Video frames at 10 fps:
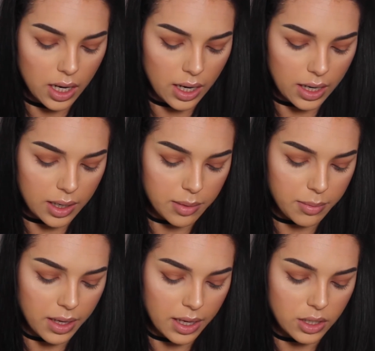
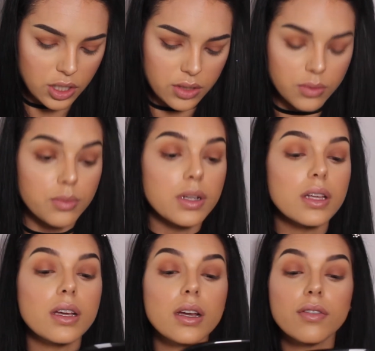and just
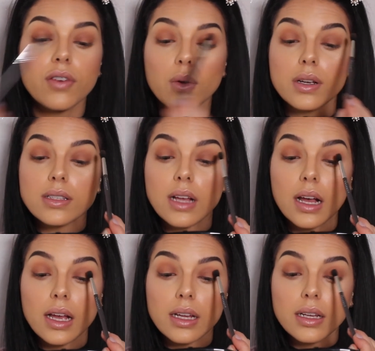really focus
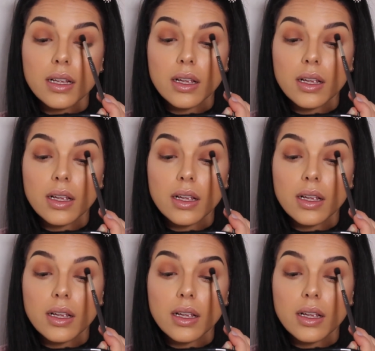that